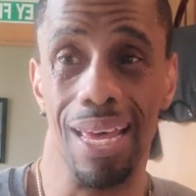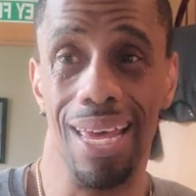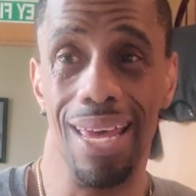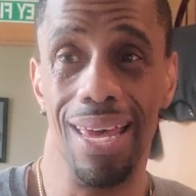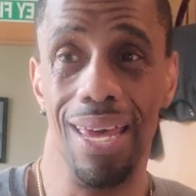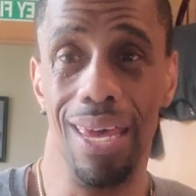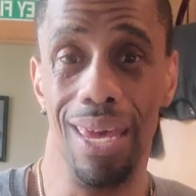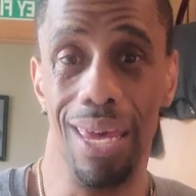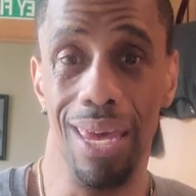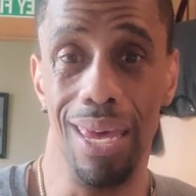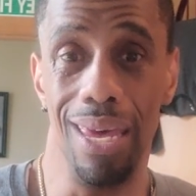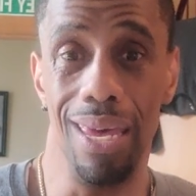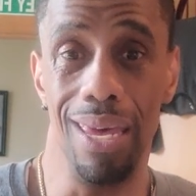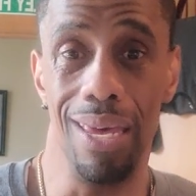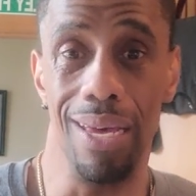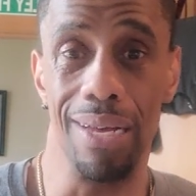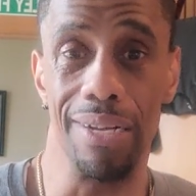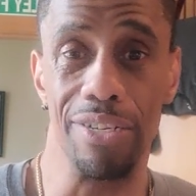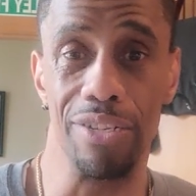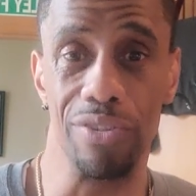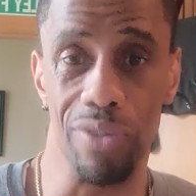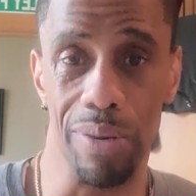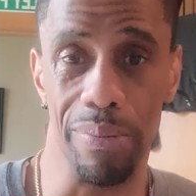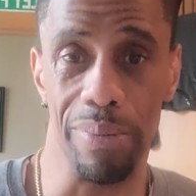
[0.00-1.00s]
He
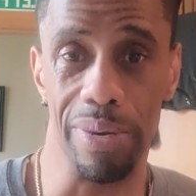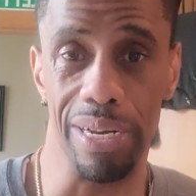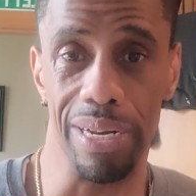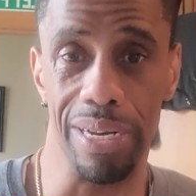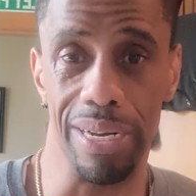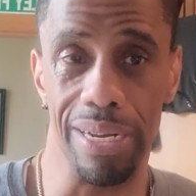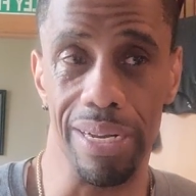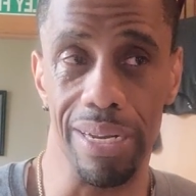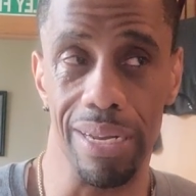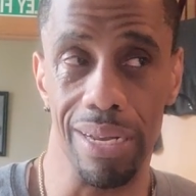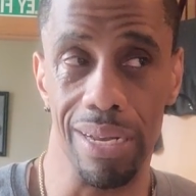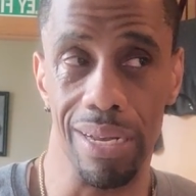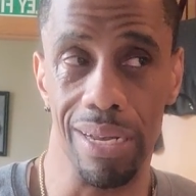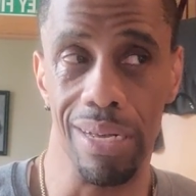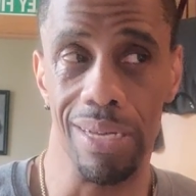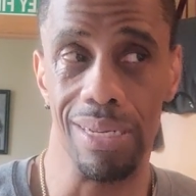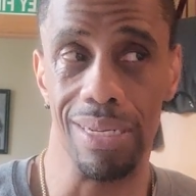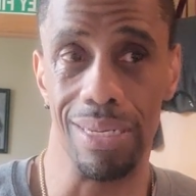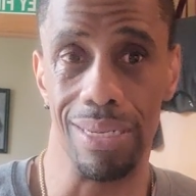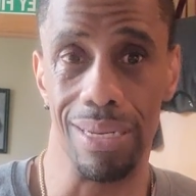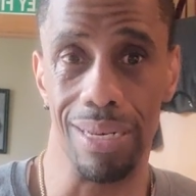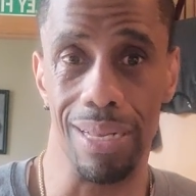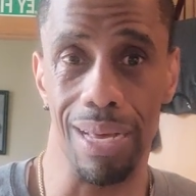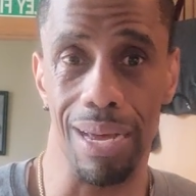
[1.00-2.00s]
contributed
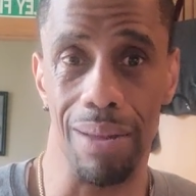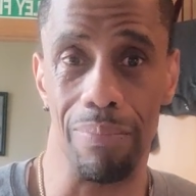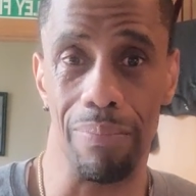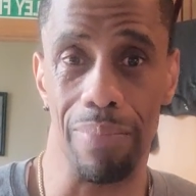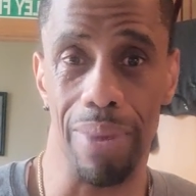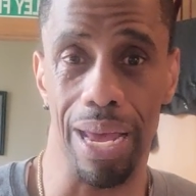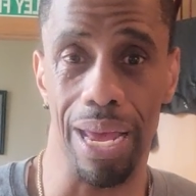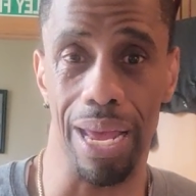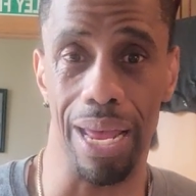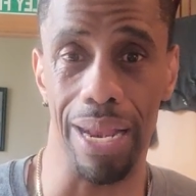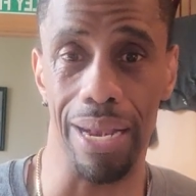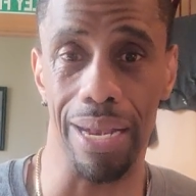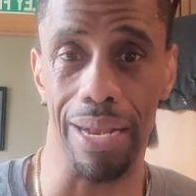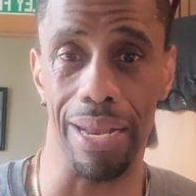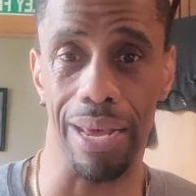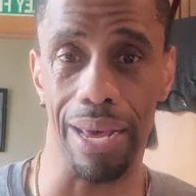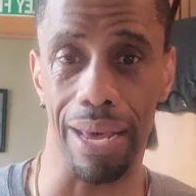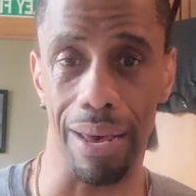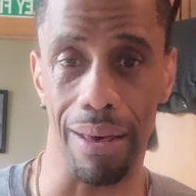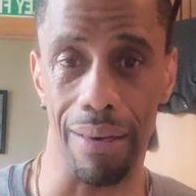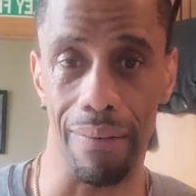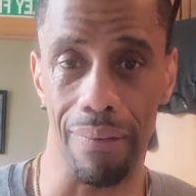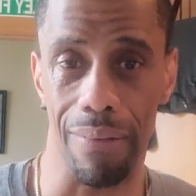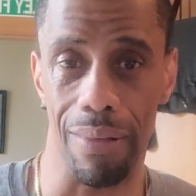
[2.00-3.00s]
to that man's
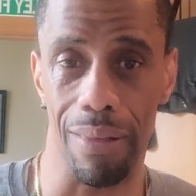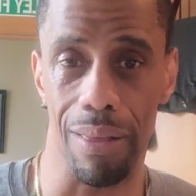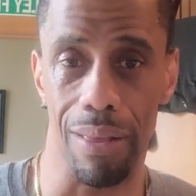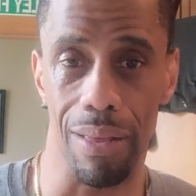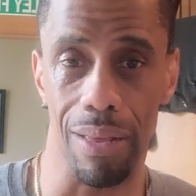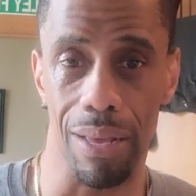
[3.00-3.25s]
death.